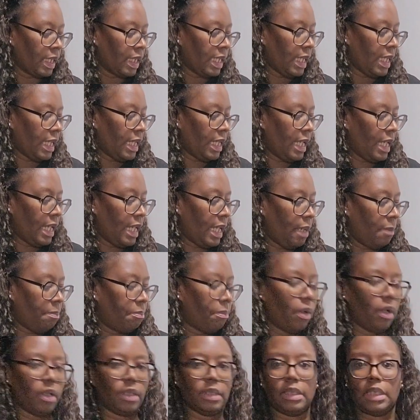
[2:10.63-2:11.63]
in a
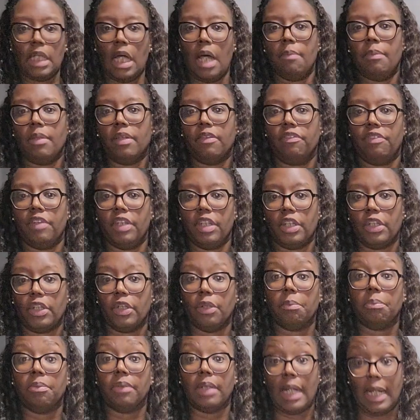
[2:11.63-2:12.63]
balsamic vinegar
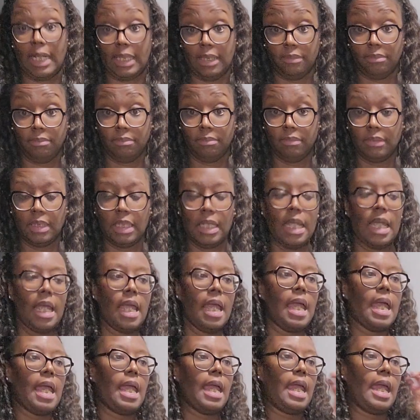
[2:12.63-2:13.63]
brine.
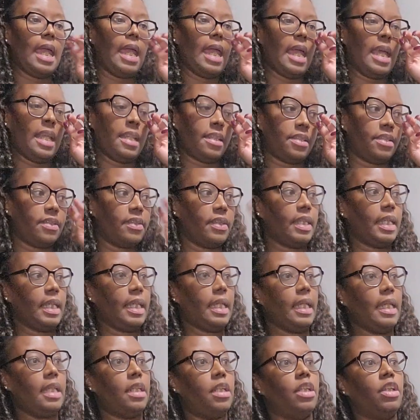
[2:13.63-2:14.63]
And
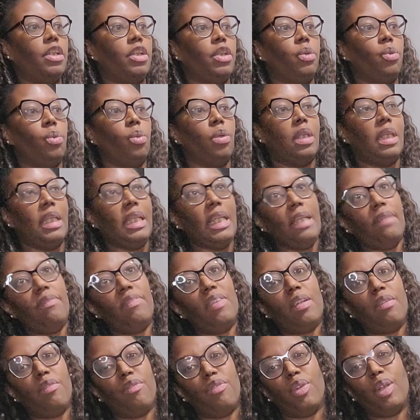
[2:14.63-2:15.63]
then you leave
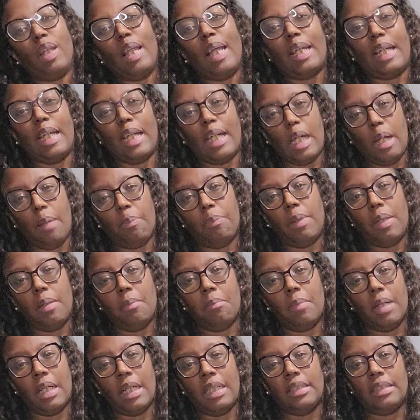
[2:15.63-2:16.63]
them for like a couple of
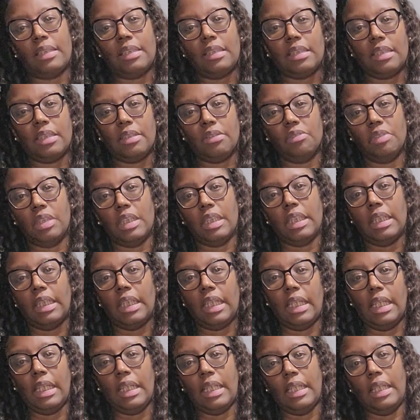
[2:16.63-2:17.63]
months to
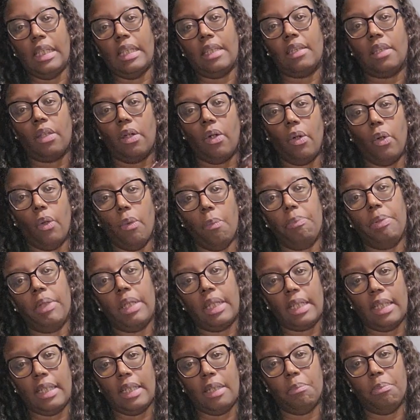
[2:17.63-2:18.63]
really get the whole
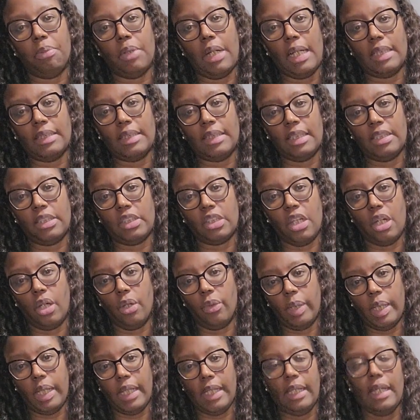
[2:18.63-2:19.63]
pickling process
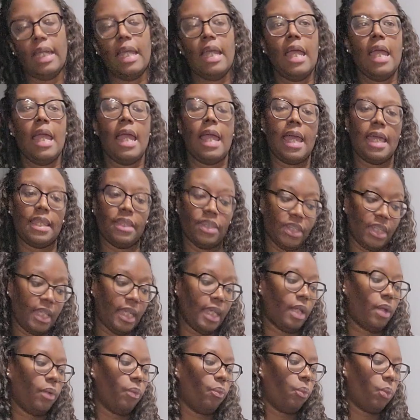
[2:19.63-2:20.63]
going. And
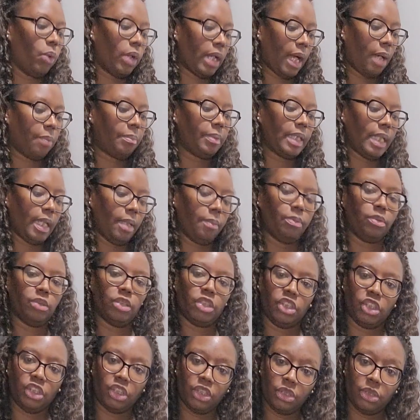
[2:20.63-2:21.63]
then what I'll be able to
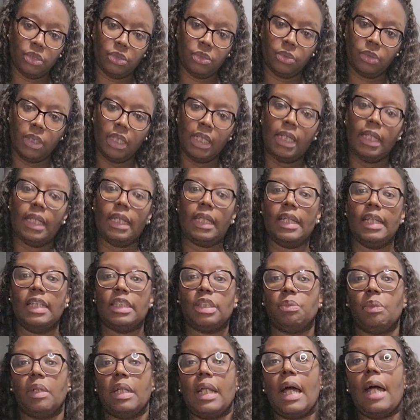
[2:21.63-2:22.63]
do is
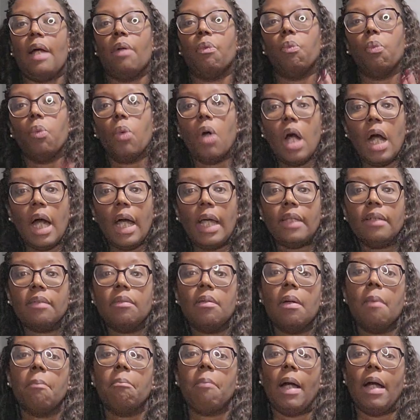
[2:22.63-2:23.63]
when I want
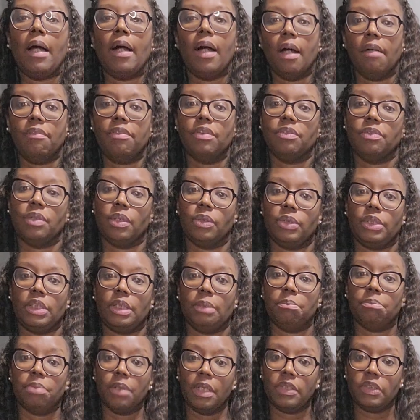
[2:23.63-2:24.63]
my oven
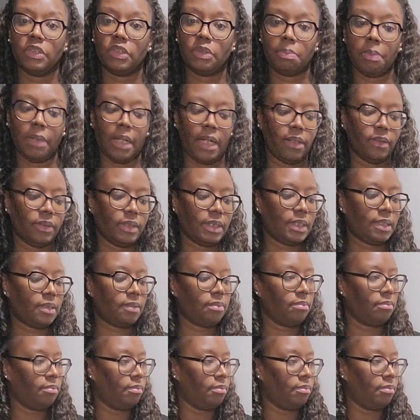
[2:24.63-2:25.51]
roasted Brussels sprouts,